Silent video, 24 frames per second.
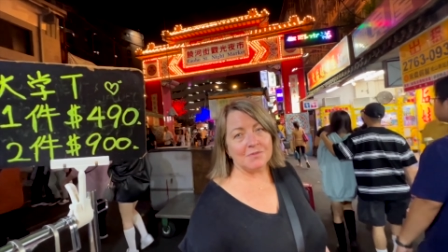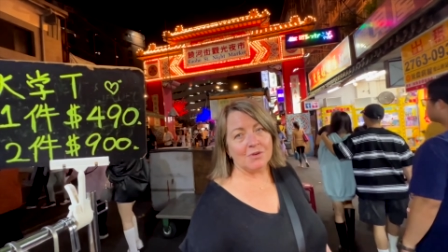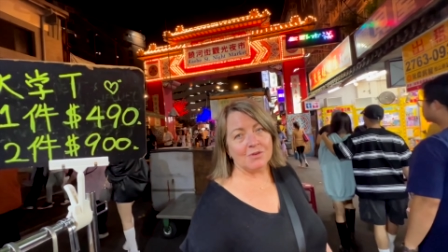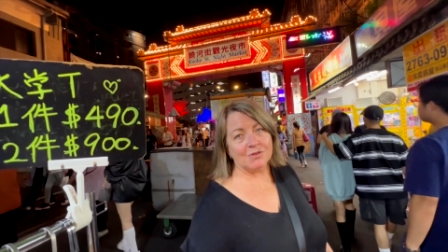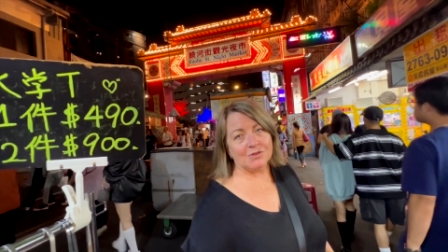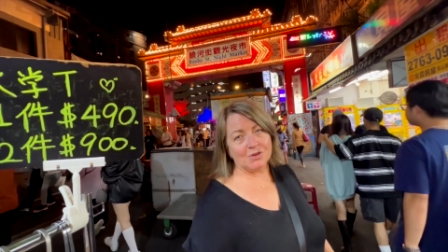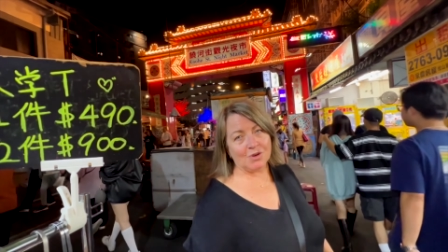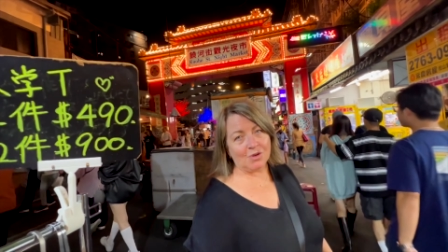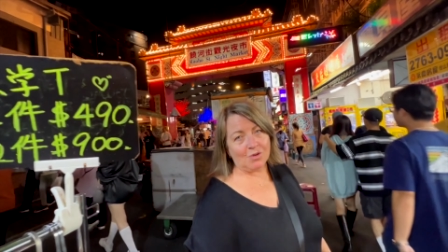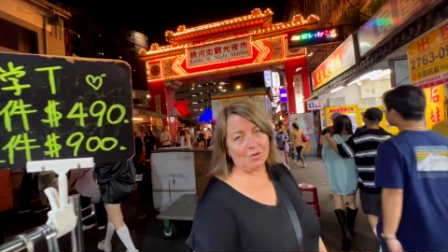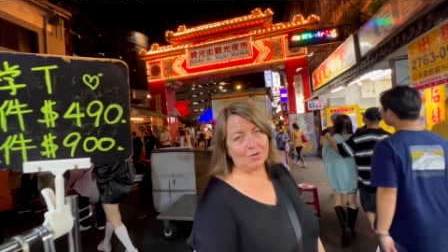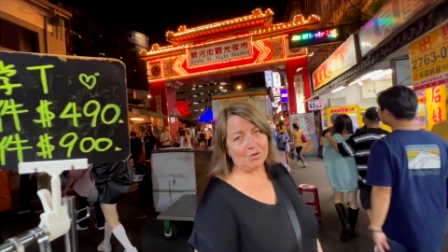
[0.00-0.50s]

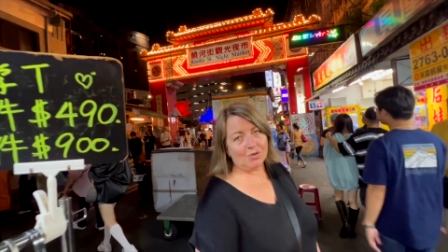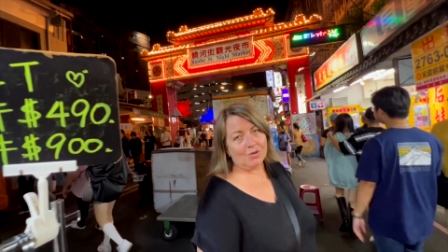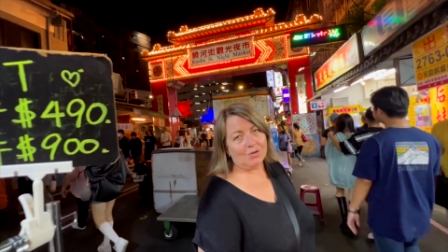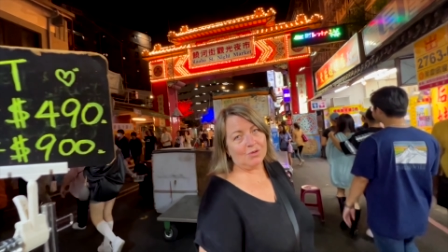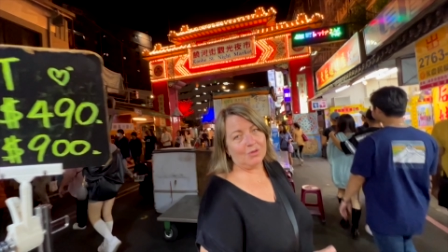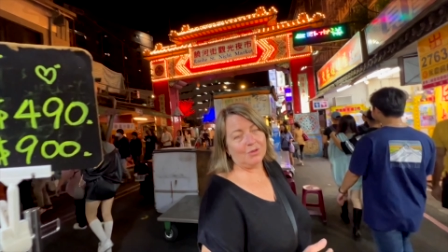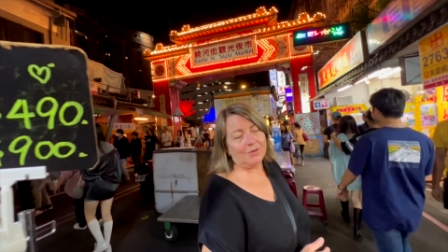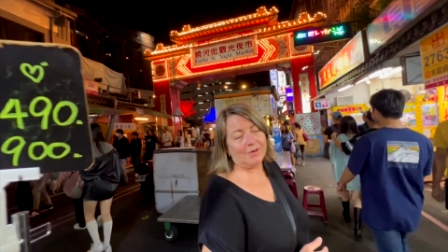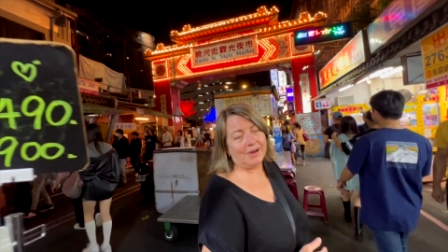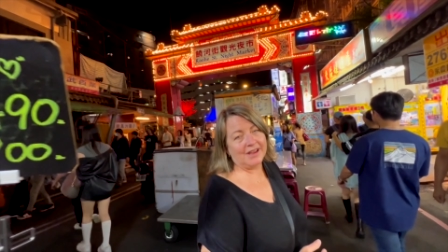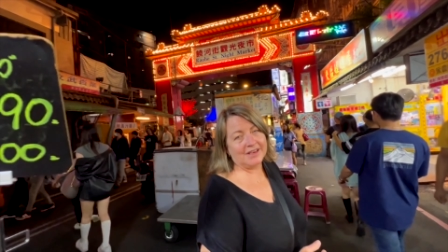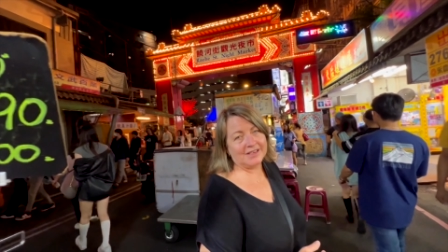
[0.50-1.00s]
walked all
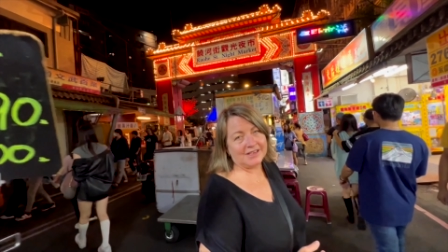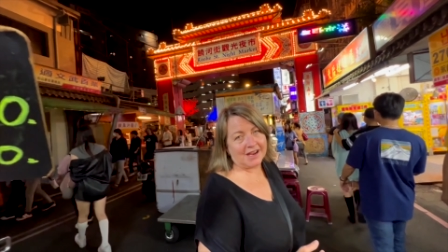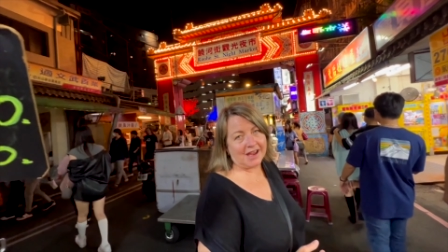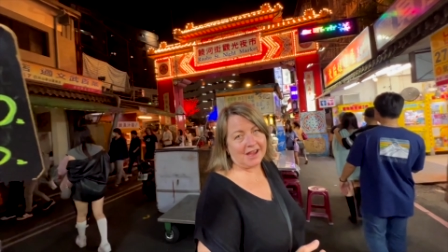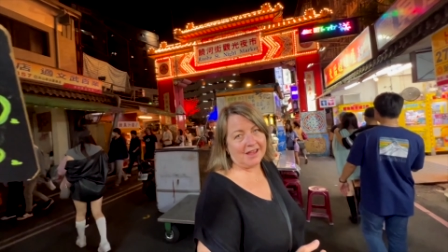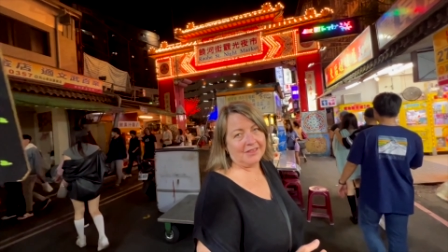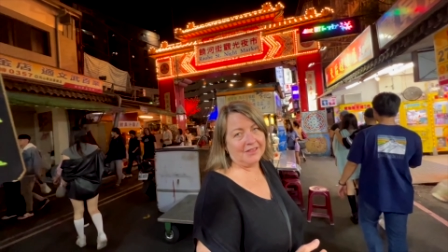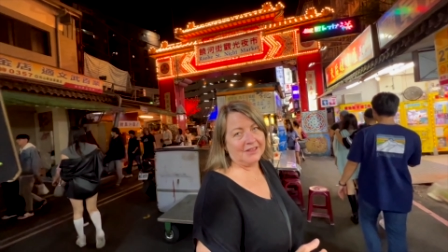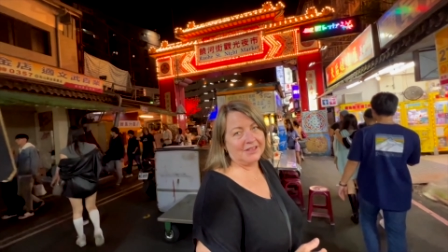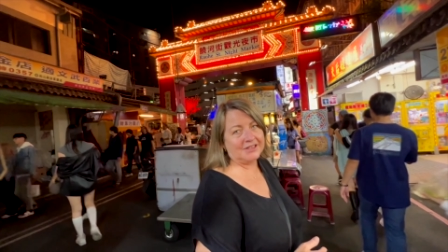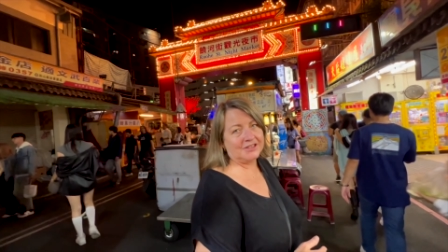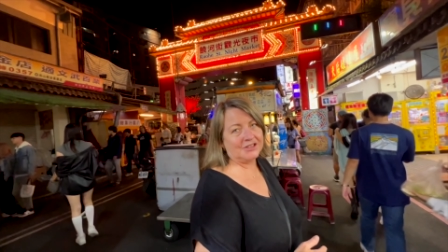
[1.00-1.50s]
the way
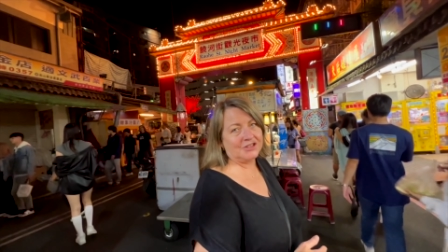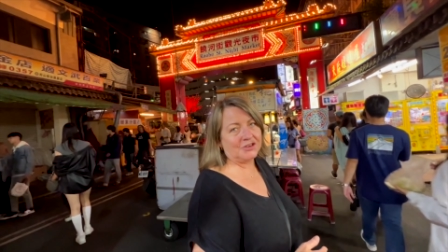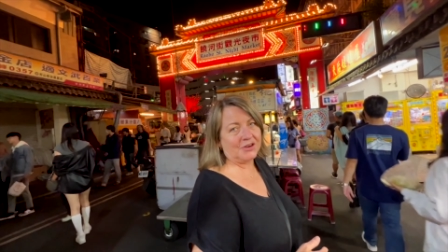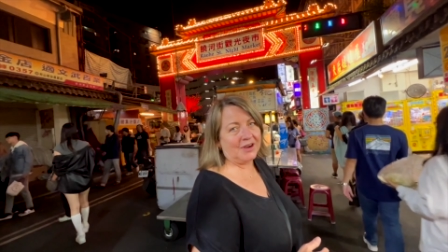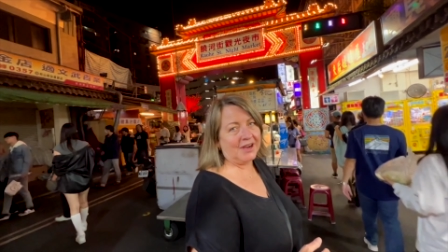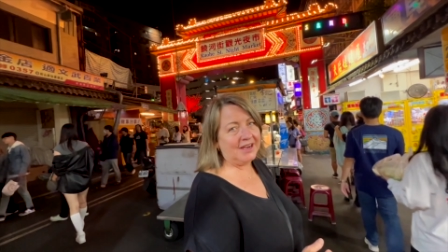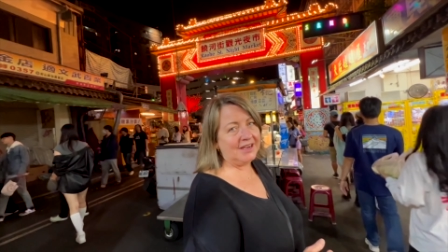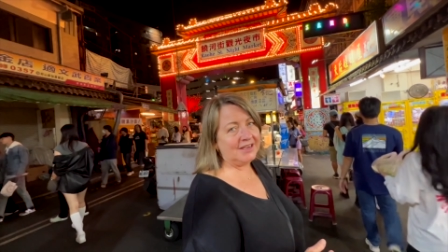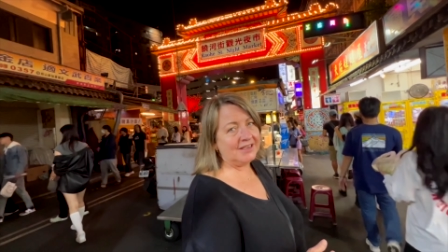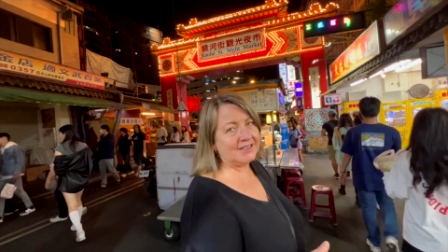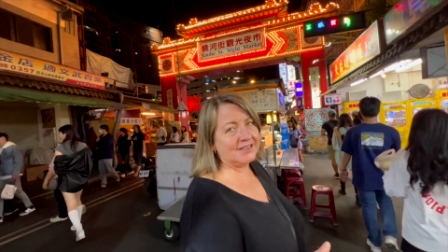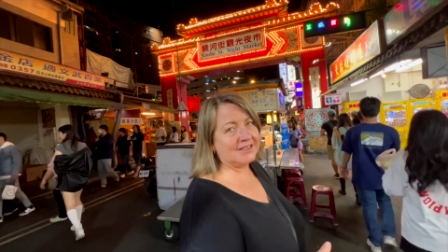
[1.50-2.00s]
down the
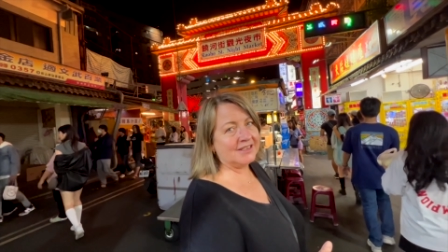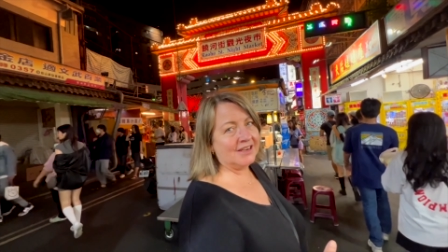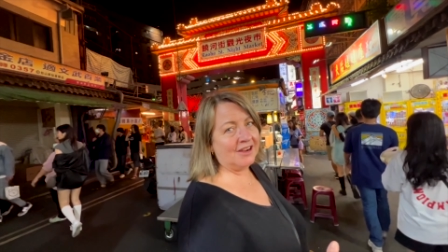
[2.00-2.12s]
street